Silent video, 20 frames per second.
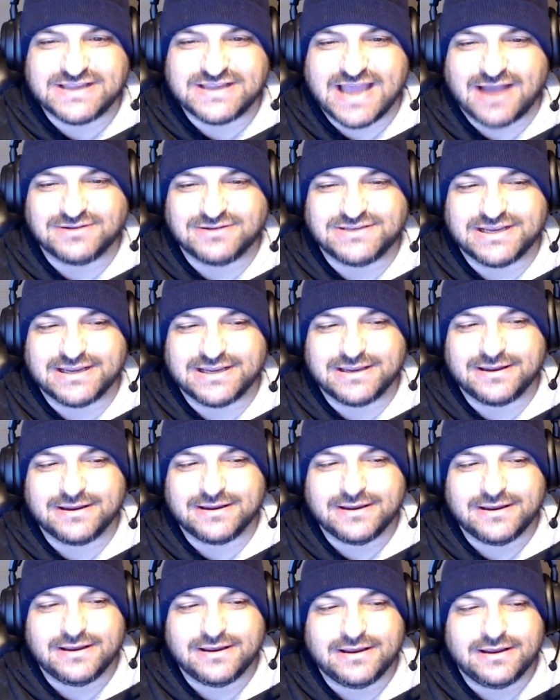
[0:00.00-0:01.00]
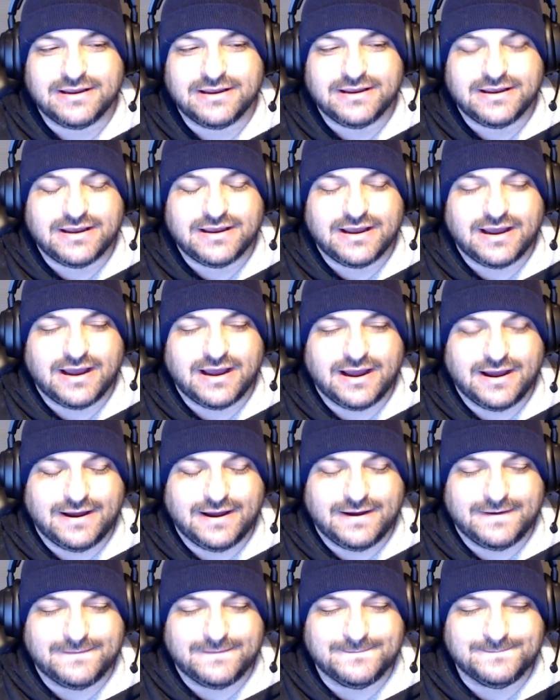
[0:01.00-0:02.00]
Counting
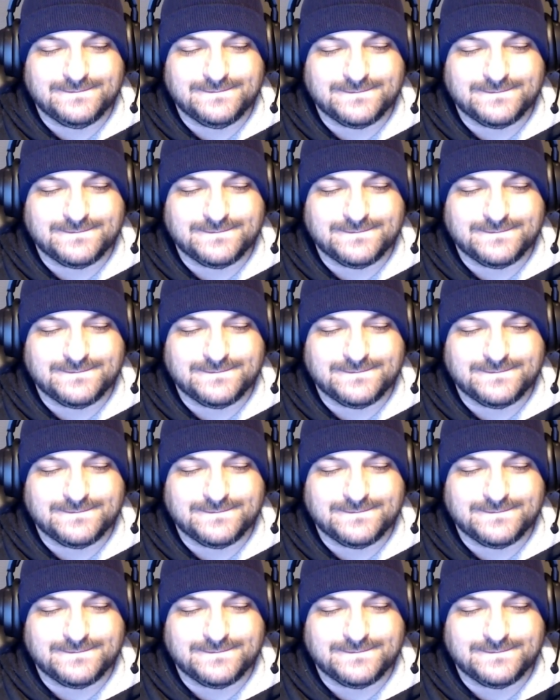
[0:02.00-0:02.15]
um,